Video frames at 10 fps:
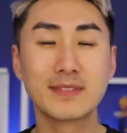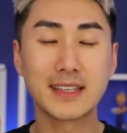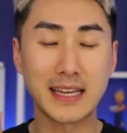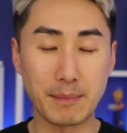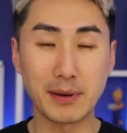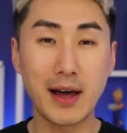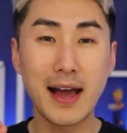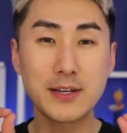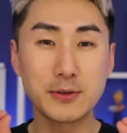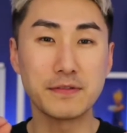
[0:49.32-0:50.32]
can
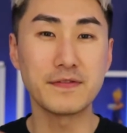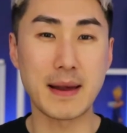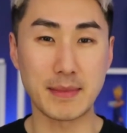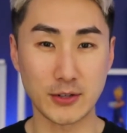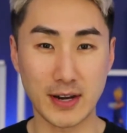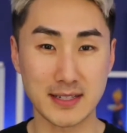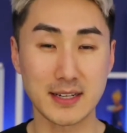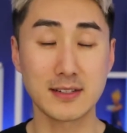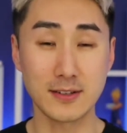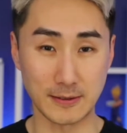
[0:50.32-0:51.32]
apply to a family trust
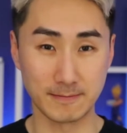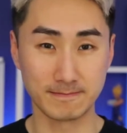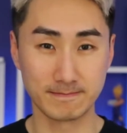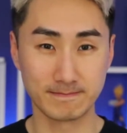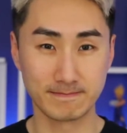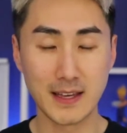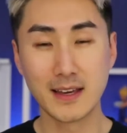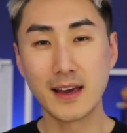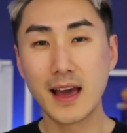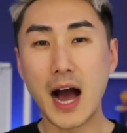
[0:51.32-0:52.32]
too.
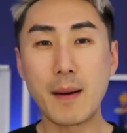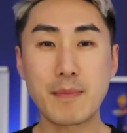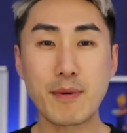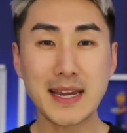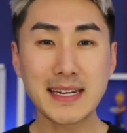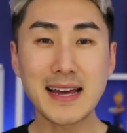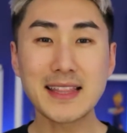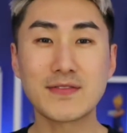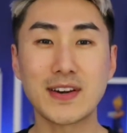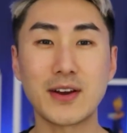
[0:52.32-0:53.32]
I'll be breaking down
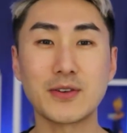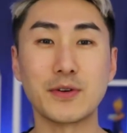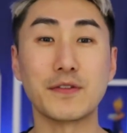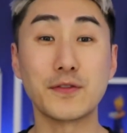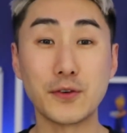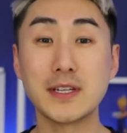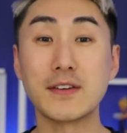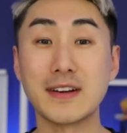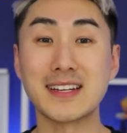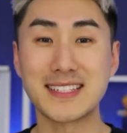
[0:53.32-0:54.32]
this video into a few
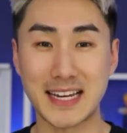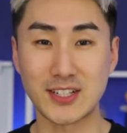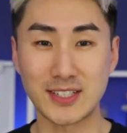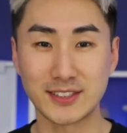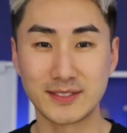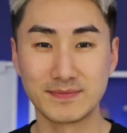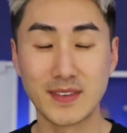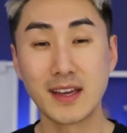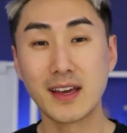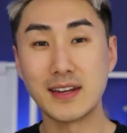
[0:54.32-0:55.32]
different sections.
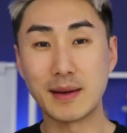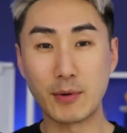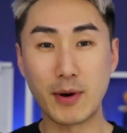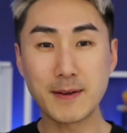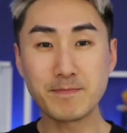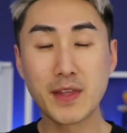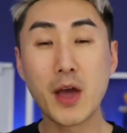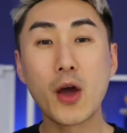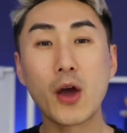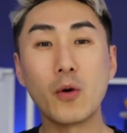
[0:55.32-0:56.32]
Number one,
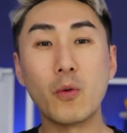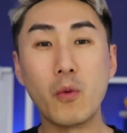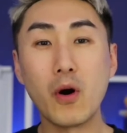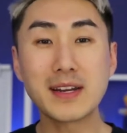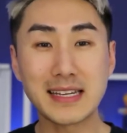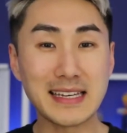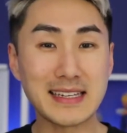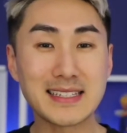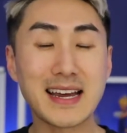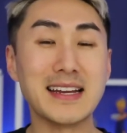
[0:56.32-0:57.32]
what
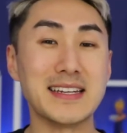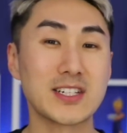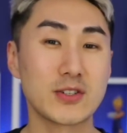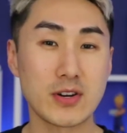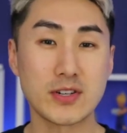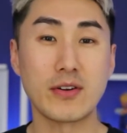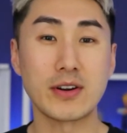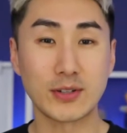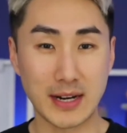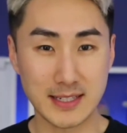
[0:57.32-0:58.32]
is a discretionary
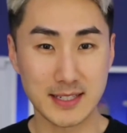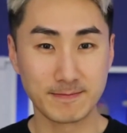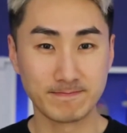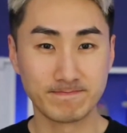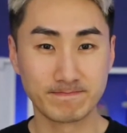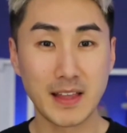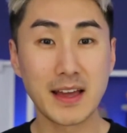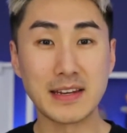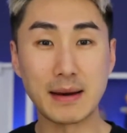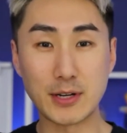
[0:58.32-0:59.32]
trust?
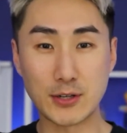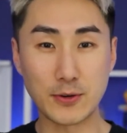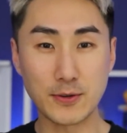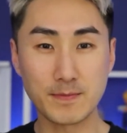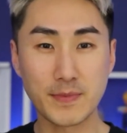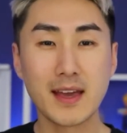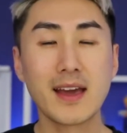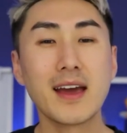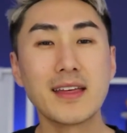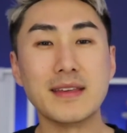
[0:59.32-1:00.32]
Number two,
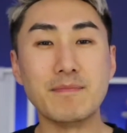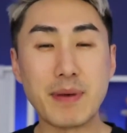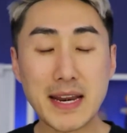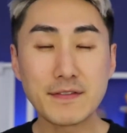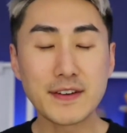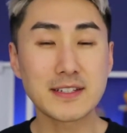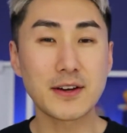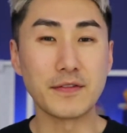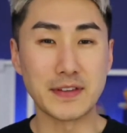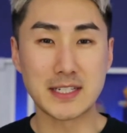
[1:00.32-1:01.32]
the benefits
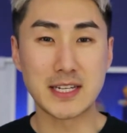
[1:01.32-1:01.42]
of this